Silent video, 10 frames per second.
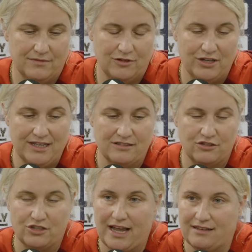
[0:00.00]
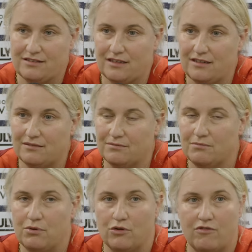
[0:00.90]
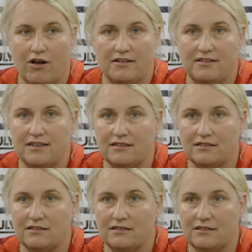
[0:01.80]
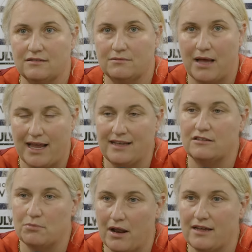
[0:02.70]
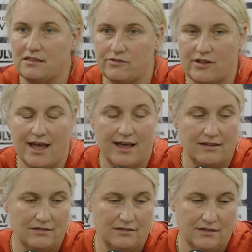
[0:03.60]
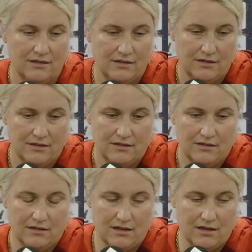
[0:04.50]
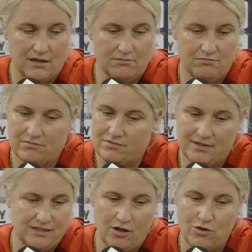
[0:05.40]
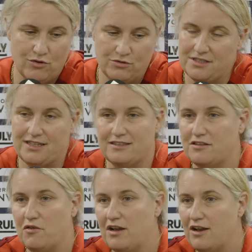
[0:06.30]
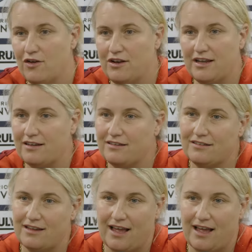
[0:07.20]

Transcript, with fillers: could interject and put the right things back into place for that. And um, there's no losing, there's only learning.